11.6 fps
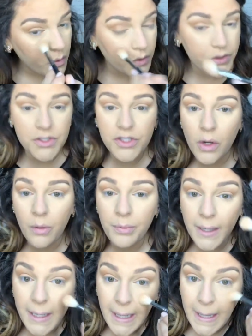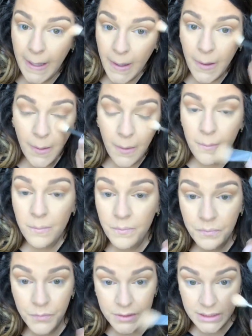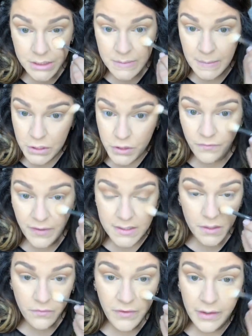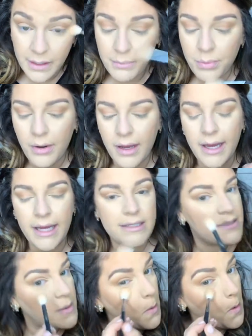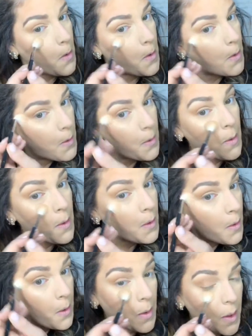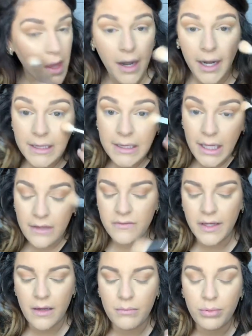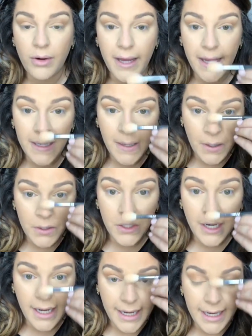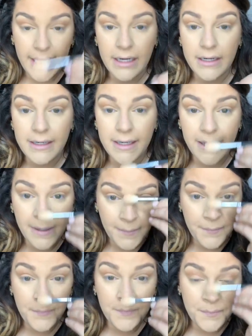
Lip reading: Looks so pretty. Really just makes your face look very bright. And I love like a bright under eye area.